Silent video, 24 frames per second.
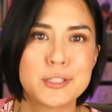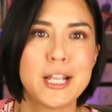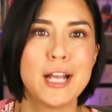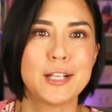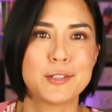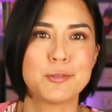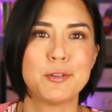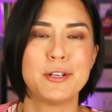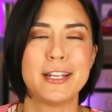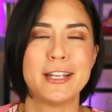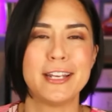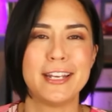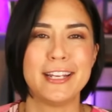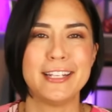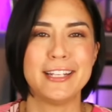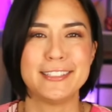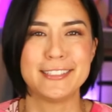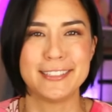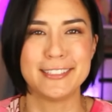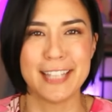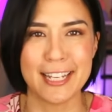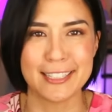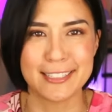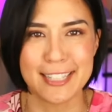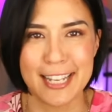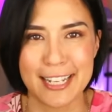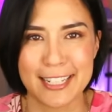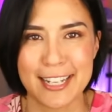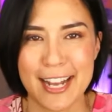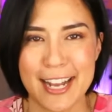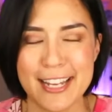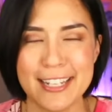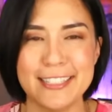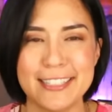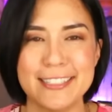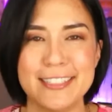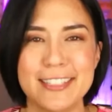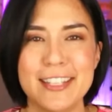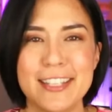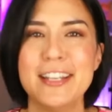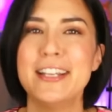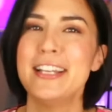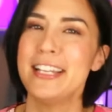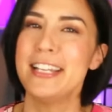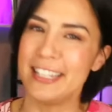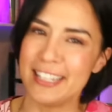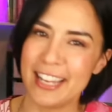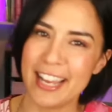That's what it is. That's that kind of,
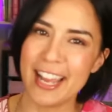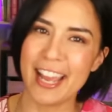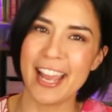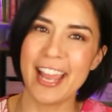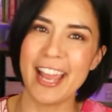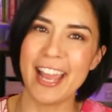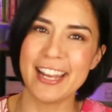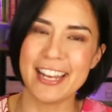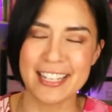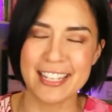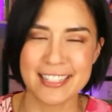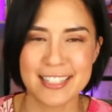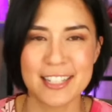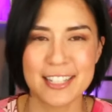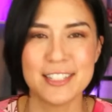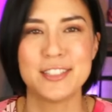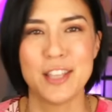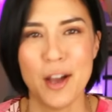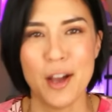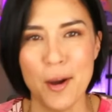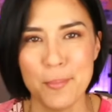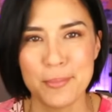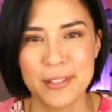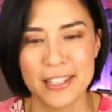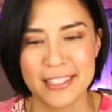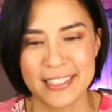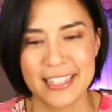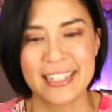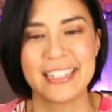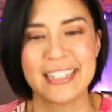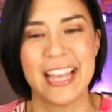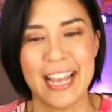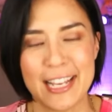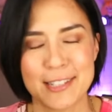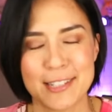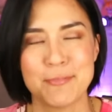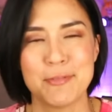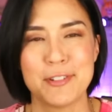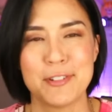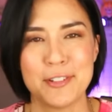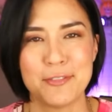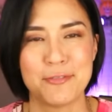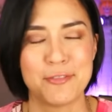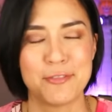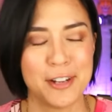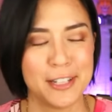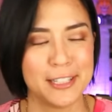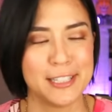that's a dump that the Casper the
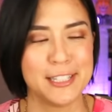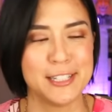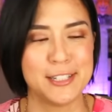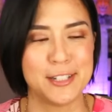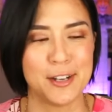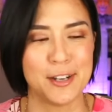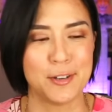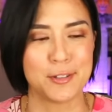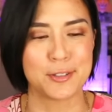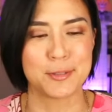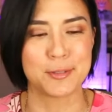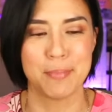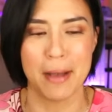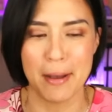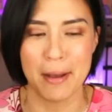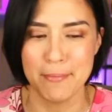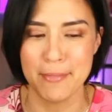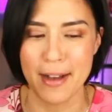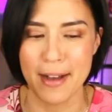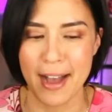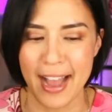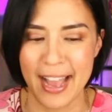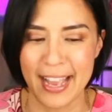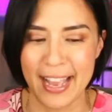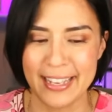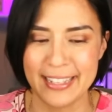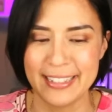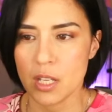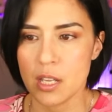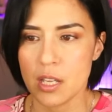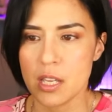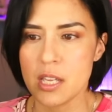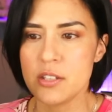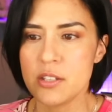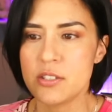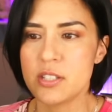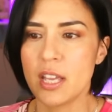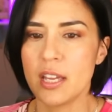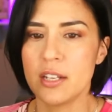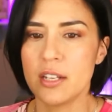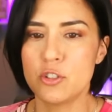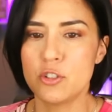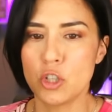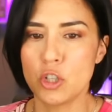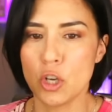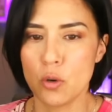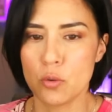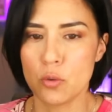Friendly Ghost. Bye-bye. He
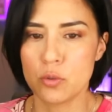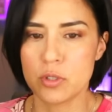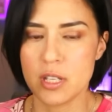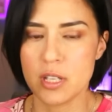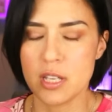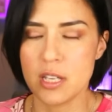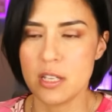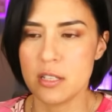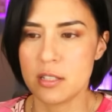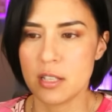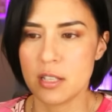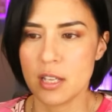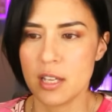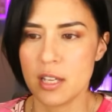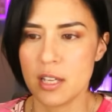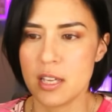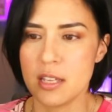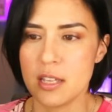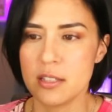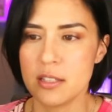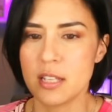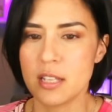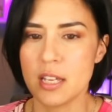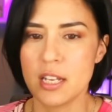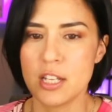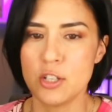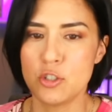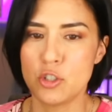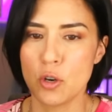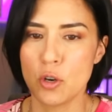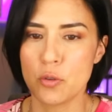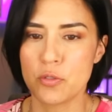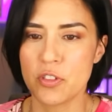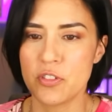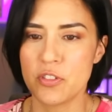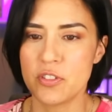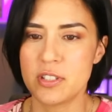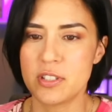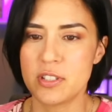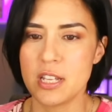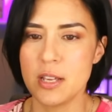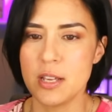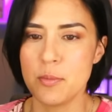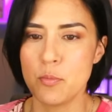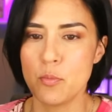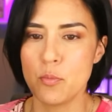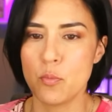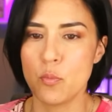said he joked that the
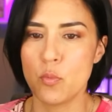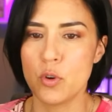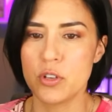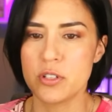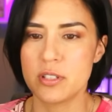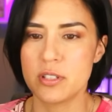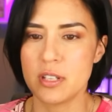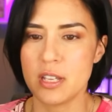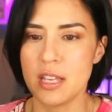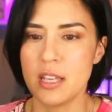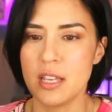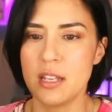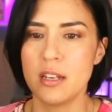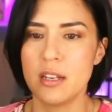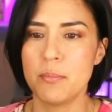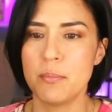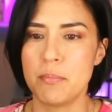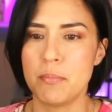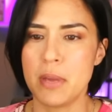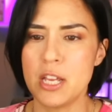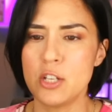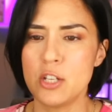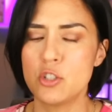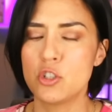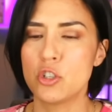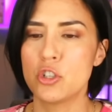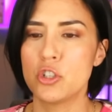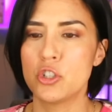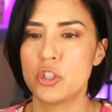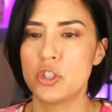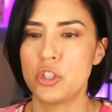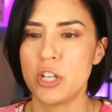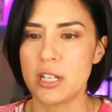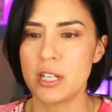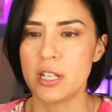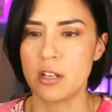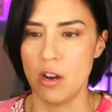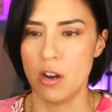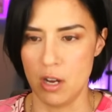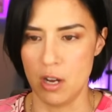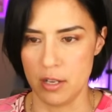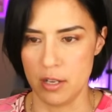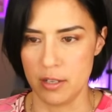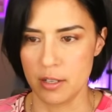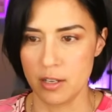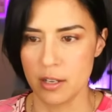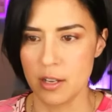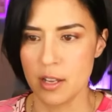team was in major
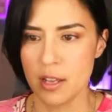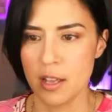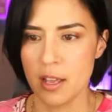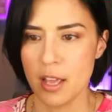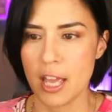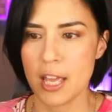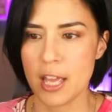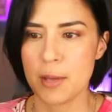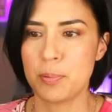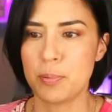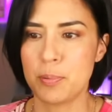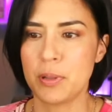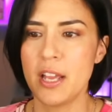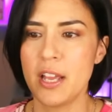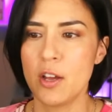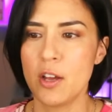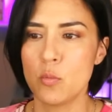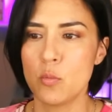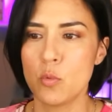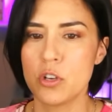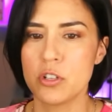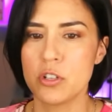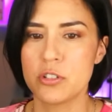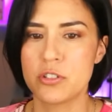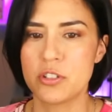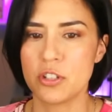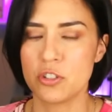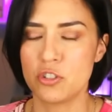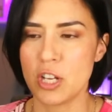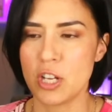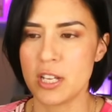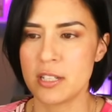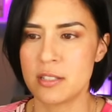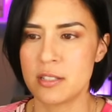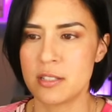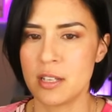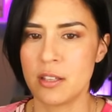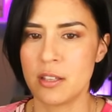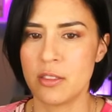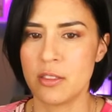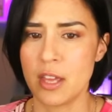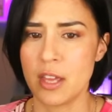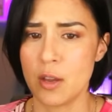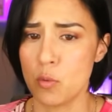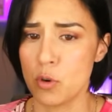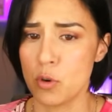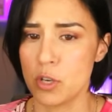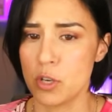con, a play on words suggesting
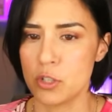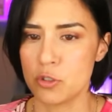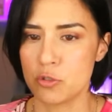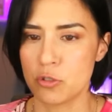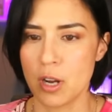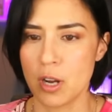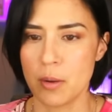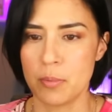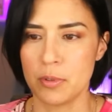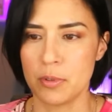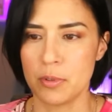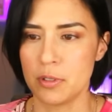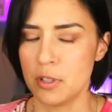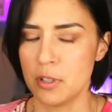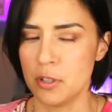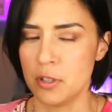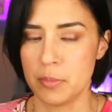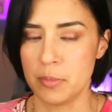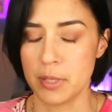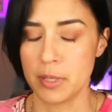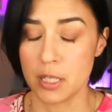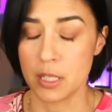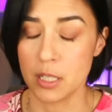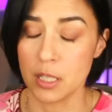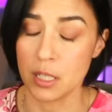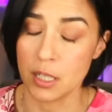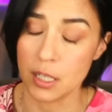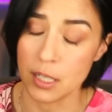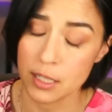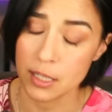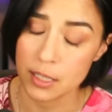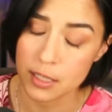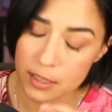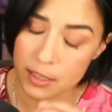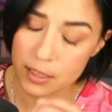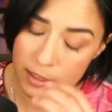they were in trouble. Oh my God.